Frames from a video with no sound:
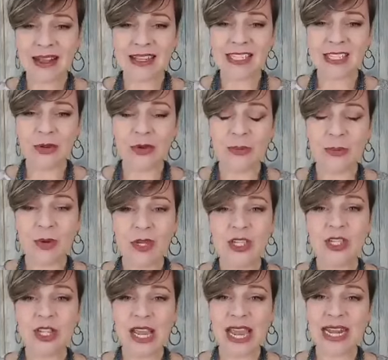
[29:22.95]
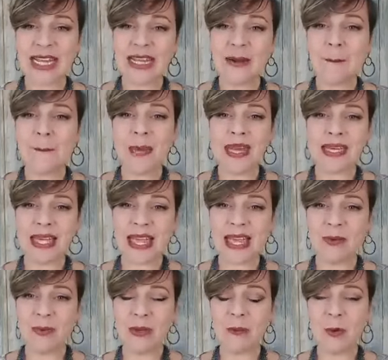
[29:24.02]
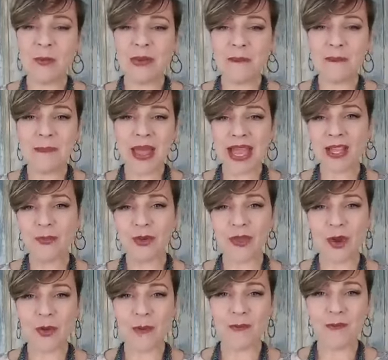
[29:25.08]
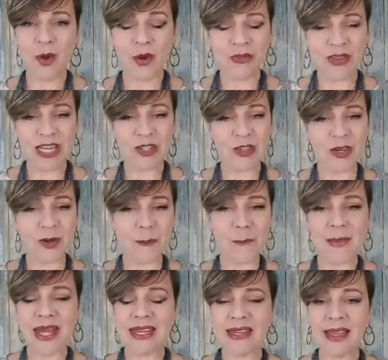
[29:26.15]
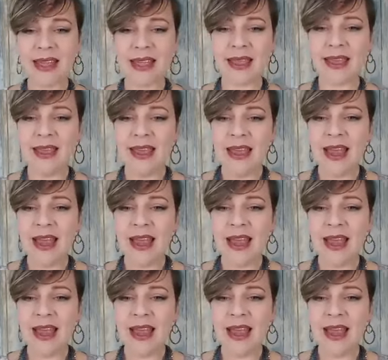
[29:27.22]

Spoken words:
I so appreciate it. Monday, we will be back with our Motivational Monday.